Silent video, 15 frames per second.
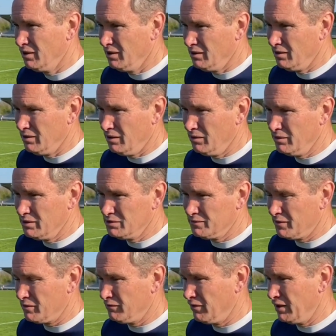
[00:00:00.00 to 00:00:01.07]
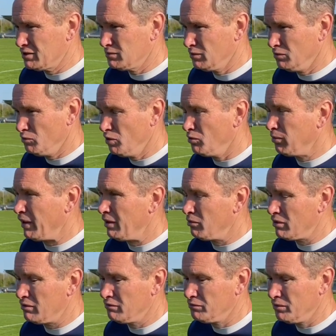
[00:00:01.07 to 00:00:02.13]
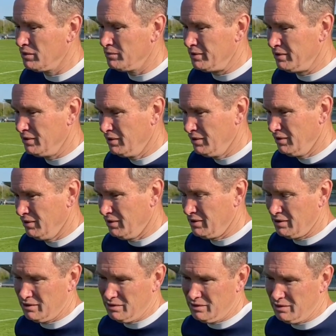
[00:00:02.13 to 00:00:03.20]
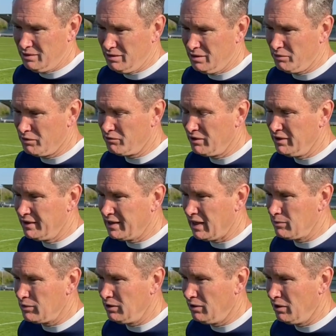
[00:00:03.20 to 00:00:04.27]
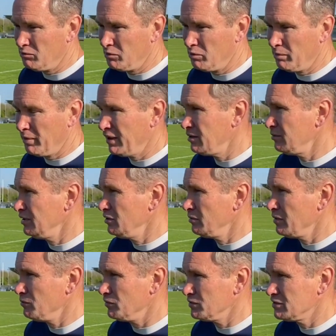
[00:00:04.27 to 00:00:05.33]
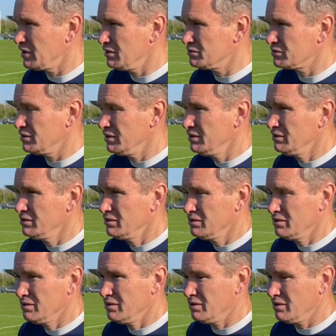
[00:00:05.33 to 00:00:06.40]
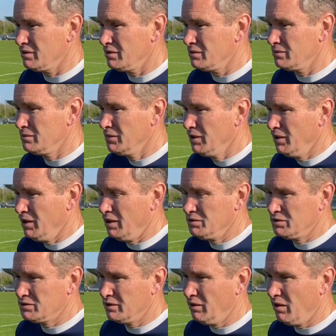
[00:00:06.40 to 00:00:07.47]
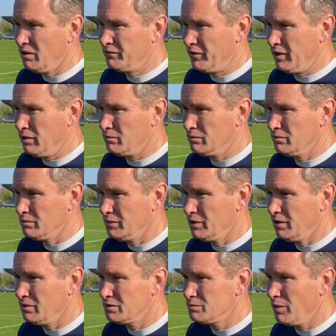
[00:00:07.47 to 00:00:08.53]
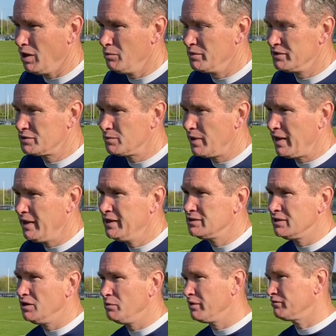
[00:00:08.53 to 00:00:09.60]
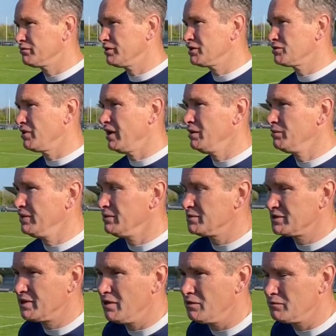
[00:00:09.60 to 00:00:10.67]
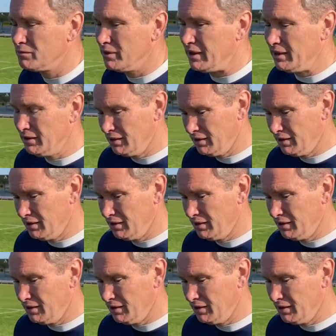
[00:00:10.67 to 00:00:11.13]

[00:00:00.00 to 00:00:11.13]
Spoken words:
you know, he is very flexible and will play wherever for you. But I think, you know, he really came alive when we played him a little bit more centrally. And just delighted for him. You know, there's moments where he's a little bit frustrated with himself, where